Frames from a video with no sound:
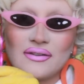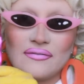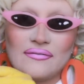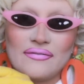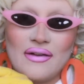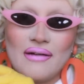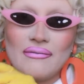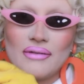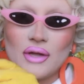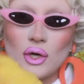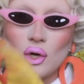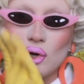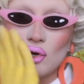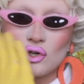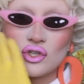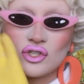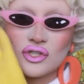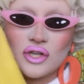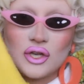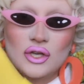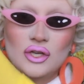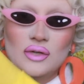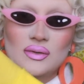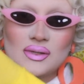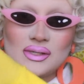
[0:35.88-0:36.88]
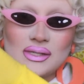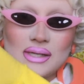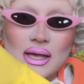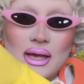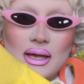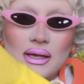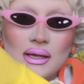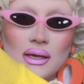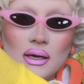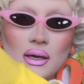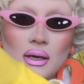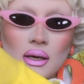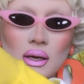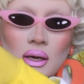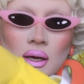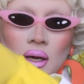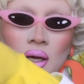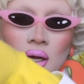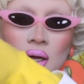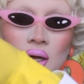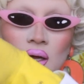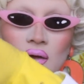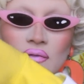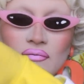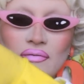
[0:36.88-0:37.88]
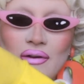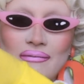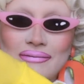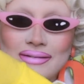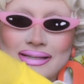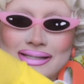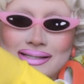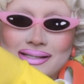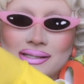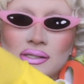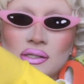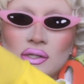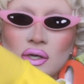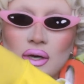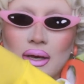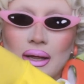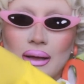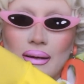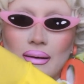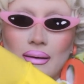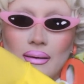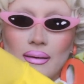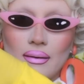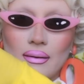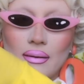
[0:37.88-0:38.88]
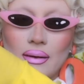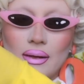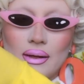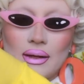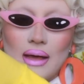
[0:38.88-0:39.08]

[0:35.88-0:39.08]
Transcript: very gorgeous. Can you see? Very stunning,